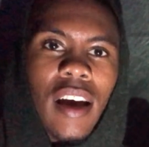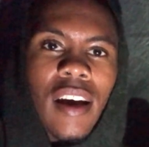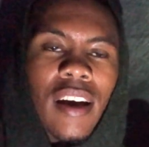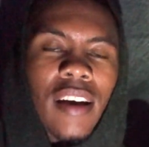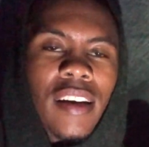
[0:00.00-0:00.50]

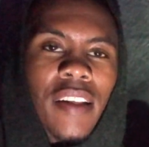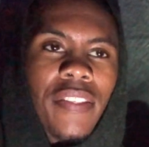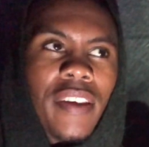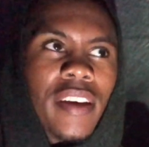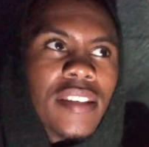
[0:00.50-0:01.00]
And I
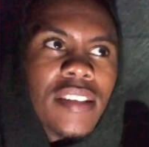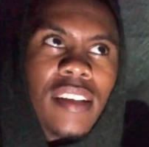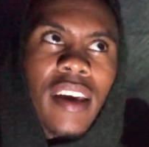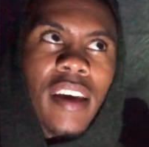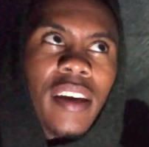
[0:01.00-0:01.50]
think
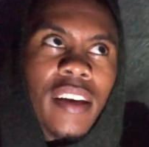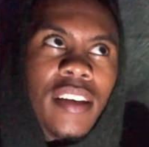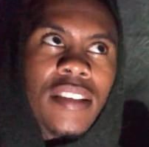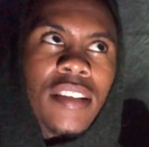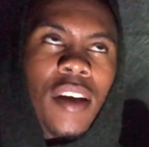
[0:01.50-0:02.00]
today
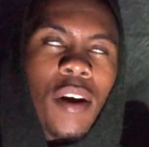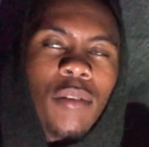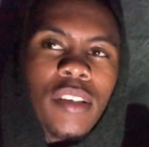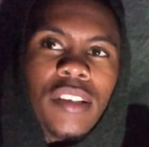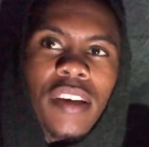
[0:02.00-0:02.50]
is the
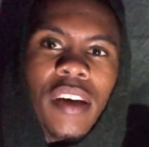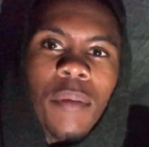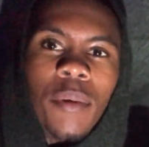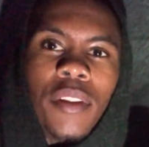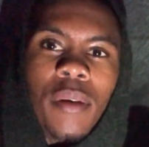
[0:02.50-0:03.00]
only day
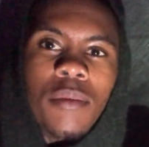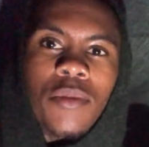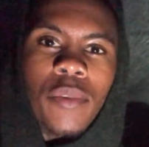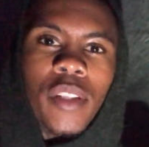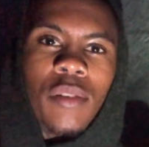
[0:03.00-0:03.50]
where there
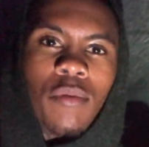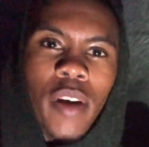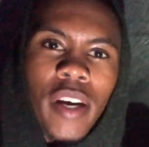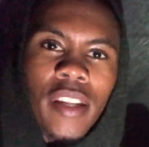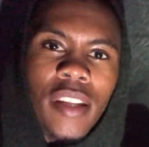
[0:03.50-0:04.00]
was really
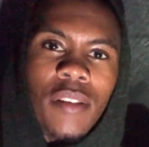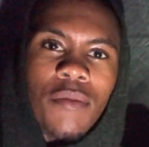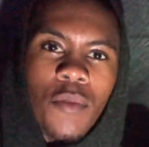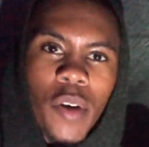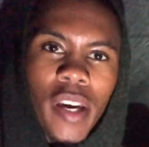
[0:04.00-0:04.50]
rain in the
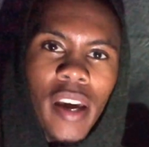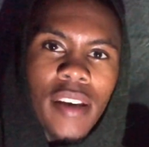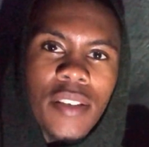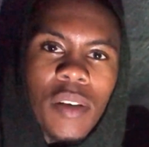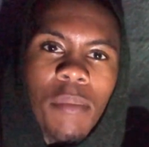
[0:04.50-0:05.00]

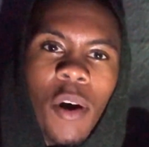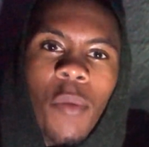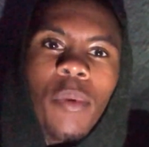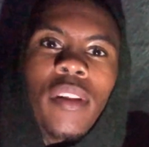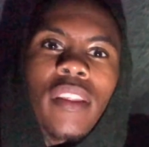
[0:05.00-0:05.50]
forecast. So I'm
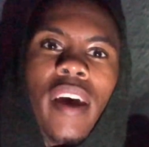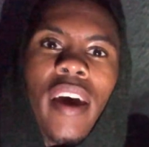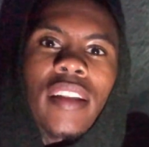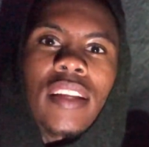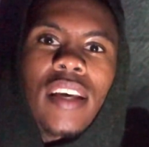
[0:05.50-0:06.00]
hoping
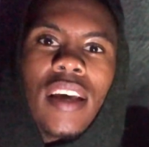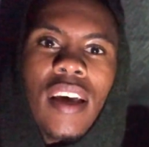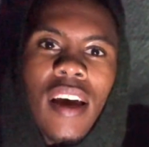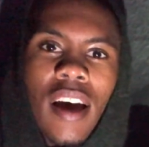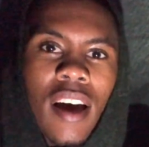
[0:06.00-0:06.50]
that
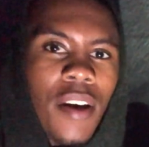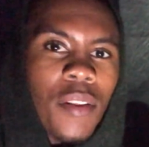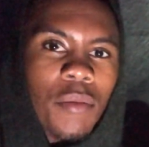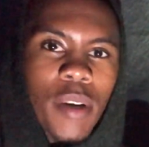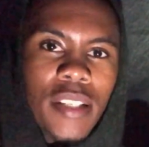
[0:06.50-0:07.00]

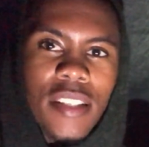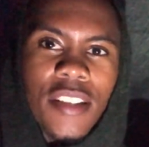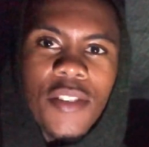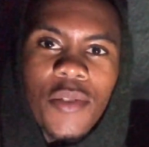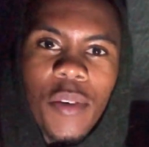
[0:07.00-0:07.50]
the rest of
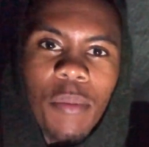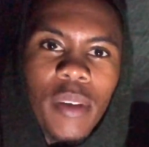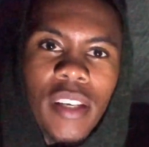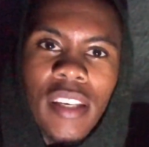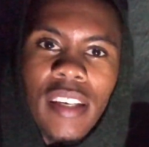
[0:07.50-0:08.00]
this trip
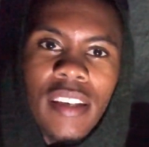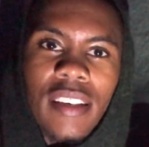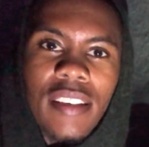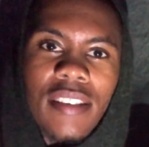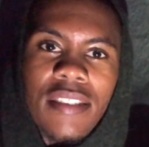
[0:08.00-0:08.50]

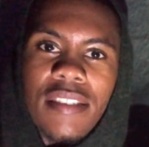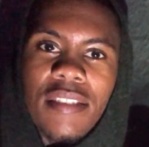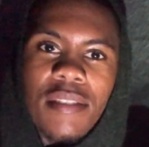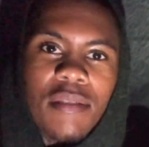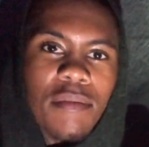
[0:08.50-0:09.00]

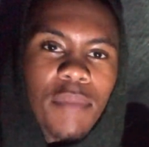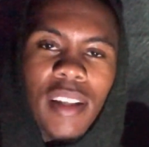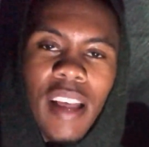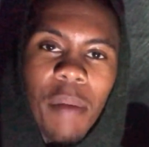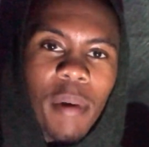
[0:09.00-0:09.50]
is
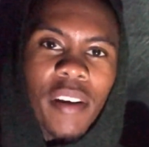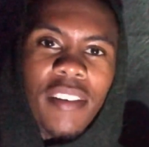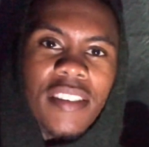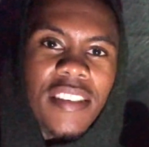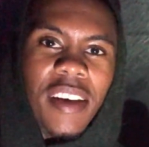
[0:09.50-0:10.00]
a lot better
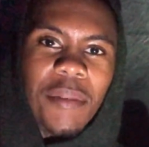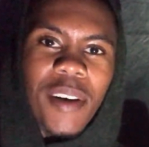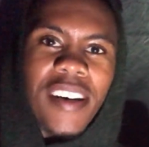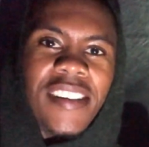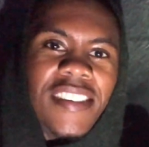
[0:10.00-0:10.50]
than today
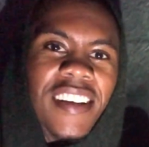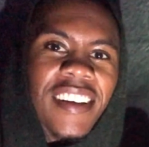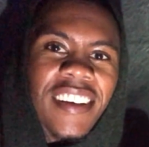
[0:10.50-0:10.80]
was.